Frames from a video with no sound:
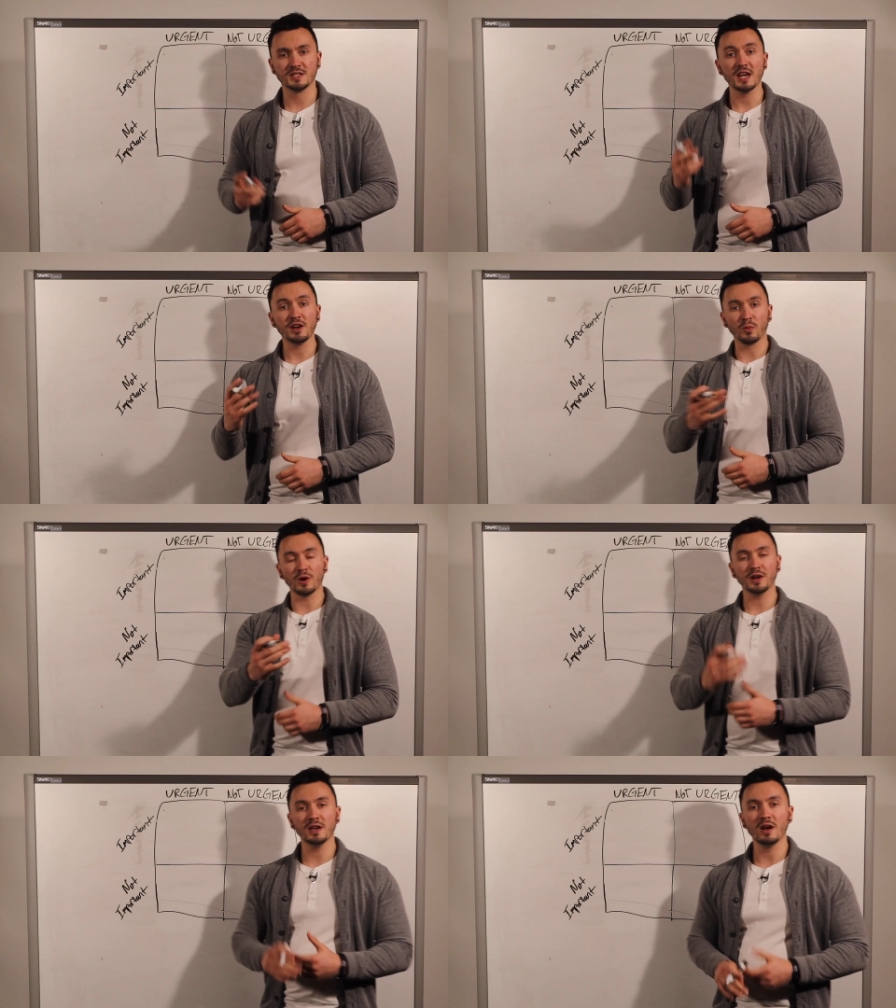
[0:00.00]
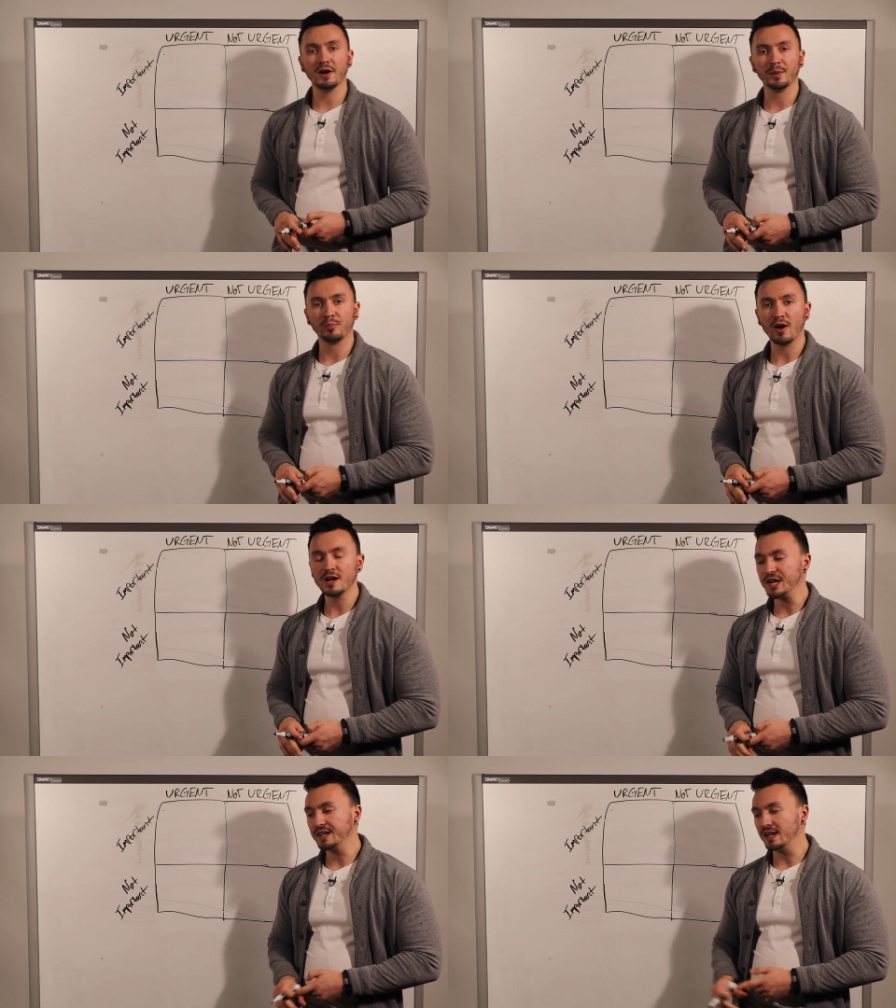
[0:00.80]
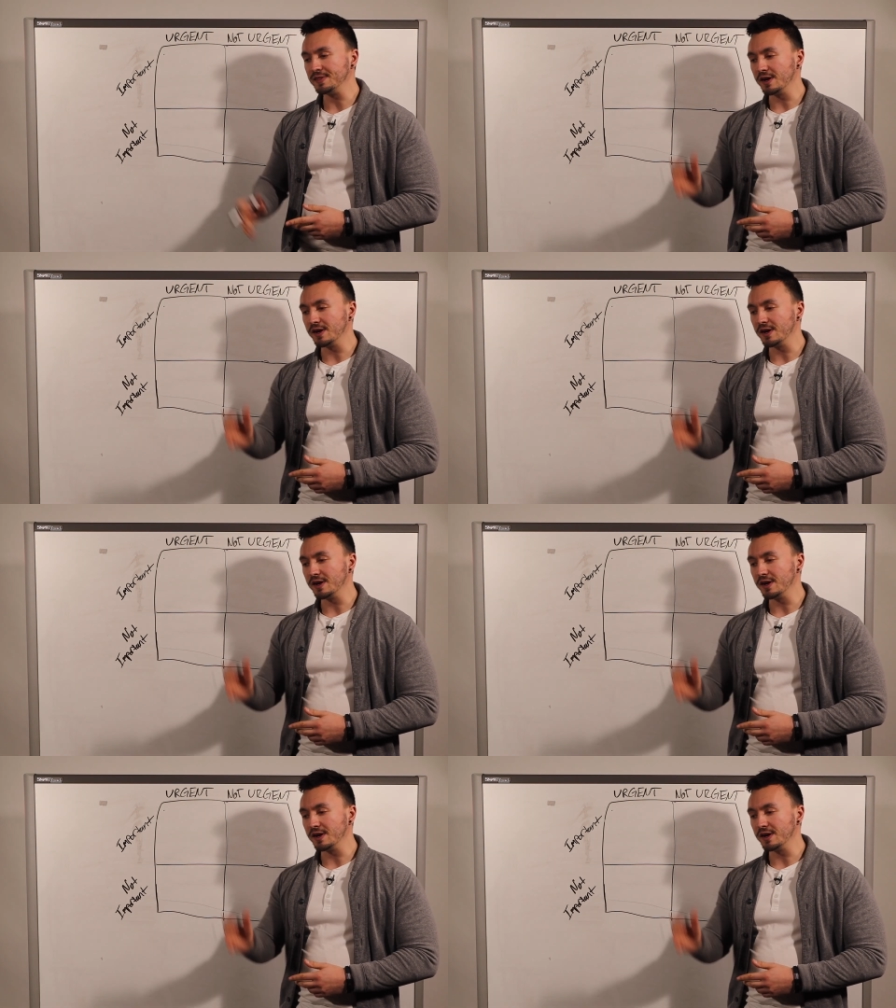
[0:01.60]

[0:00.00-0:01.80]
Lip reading: Say you're working on a project and